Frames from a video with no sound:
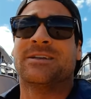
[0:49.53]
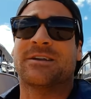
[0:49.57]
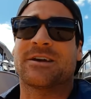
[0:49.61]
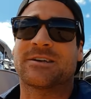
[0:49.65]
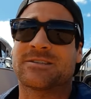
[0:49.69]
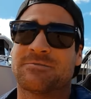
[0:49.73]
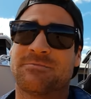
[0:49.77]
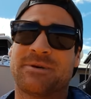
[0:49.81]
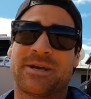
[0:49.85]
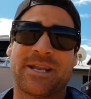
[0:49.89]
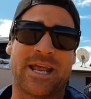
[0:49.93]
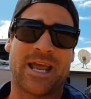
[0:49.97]

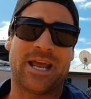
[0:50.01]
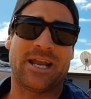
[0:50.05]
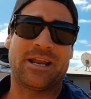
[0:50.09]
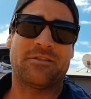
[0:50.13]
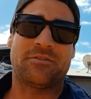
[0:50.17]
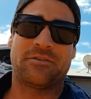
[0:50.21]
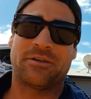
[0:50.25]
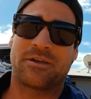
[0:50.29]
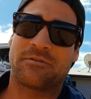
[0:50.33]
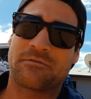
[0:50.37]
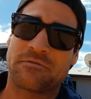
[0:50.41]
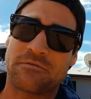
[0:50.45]
doesn't mean
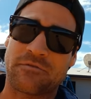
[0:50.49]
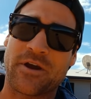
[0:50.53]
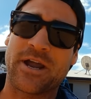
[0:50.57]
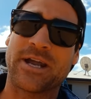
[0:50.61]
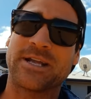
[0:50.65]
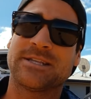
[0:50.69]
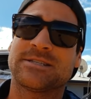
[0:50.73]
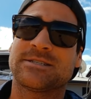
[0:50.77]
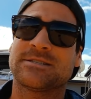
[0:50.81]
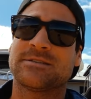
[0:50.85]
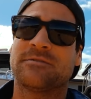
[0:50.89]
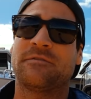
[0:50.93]
anything.
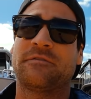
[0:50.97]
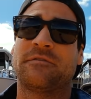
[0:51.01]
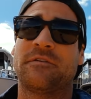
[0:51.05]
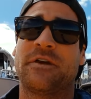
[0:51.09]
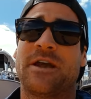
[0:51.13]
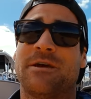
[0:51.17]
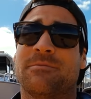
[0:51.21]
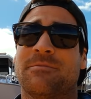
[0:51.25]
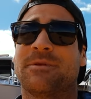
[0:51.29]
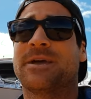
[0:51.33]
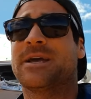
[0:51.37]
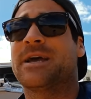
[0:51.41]
Friends,
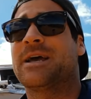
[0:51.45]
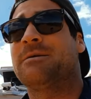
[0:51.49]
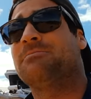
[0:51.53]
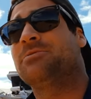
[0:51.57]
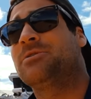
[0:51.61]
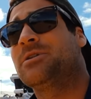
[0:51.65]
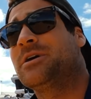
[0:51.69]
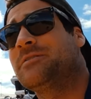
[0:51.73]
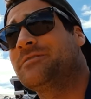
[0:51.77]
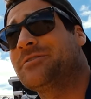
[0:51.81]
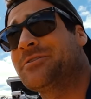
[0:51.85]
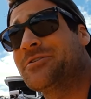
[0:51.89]
family, and
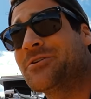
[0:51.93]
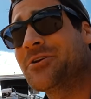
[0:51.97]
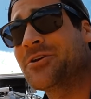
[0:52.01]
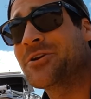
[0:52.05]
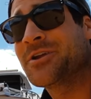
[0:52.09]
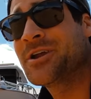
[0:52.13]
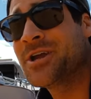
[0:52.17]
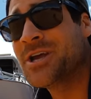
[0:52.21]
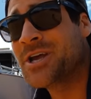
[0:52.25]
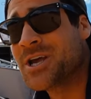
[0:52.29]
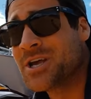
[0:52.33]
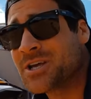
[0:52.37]
believe it or
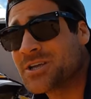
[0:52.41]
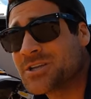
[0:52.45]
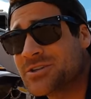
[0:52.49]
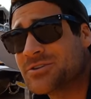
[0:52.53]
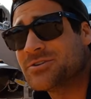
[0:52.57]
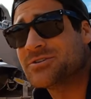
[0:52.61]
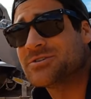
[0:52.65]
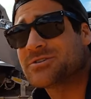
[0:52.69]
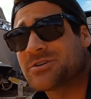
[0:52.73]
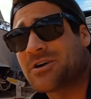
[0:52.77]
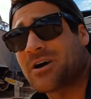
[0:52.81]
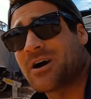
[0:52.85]
not,
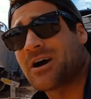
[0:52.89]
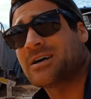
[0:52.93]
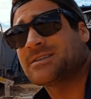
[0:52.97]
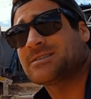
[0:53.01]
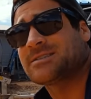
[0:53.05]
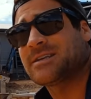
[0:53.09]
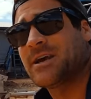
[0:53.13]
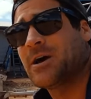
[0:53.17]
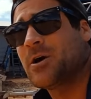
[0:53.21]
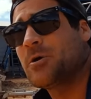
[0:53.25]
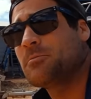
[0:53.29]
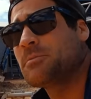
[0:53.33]
you
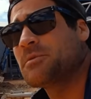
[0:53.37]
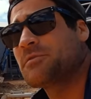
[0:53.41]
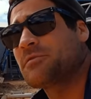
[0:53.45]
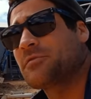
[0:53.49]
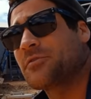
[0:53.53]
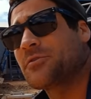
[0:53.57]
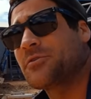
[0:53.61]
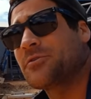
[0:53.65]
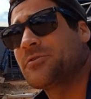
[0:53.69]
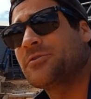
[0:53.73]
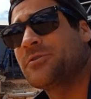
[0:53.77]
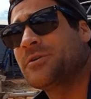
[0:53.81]
guys helped me
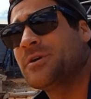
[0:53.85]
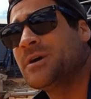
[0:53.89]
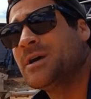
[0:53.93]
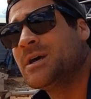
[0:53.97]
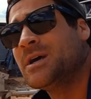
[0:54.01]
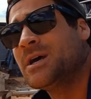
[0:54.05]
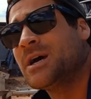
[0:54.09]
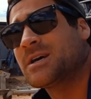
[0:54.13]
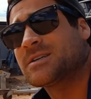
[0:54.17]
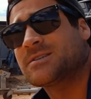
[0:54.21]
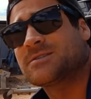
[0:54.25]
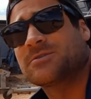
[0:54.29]
through
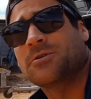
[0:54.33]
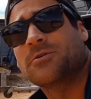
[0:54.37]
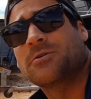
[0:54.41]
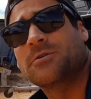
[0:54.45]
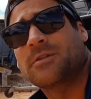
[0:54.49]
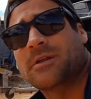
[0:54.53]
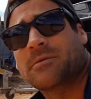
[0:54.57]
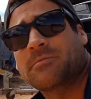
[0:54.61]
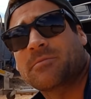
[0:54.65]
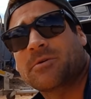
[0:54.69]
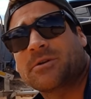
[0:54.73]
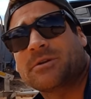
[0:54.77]
a
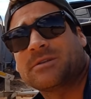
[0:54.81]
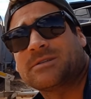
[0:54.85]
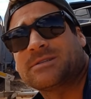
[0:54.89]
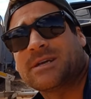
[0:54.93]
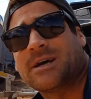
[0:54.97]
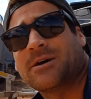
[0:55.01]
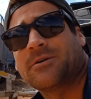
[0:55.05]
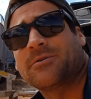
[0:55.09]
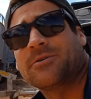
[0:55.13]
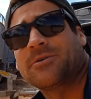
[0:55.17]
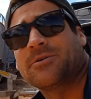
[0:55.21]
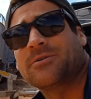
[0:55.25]
story that I'm gonna
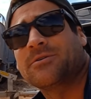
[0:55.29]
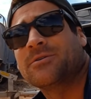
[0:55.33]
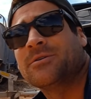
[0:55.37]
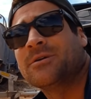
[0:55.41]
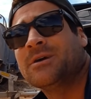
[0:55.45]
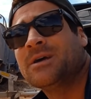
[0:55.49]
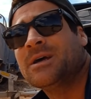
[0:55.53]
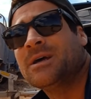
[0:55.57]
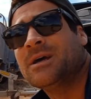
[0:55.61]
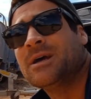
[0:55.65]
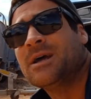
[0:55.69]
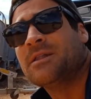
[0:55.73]
tell you
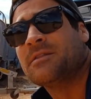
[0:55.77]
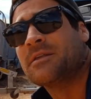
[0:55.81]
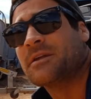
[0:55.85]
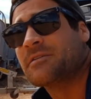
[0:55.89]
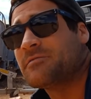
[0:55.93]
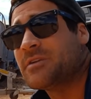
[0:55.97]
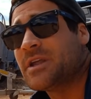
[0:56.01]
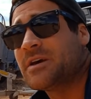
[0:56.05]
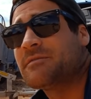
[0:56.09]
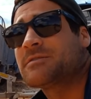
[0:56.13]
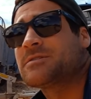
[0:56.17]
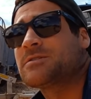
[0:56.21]
that
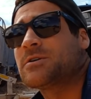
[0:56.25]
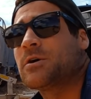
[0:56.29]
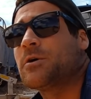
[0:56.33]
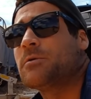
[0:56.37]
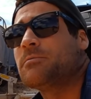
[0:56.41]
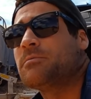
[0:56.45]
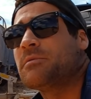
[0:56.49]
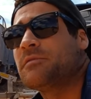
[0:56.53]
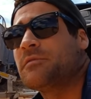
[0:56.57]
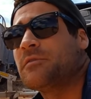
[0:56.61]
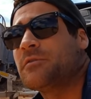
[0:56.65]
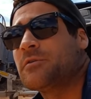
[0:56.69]
I've never
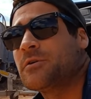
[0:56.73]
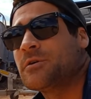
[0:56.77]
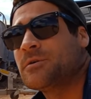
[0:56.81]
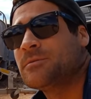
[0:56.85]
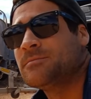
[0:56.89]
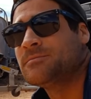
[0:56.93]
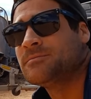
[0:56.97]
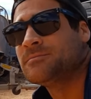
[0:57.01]
told before.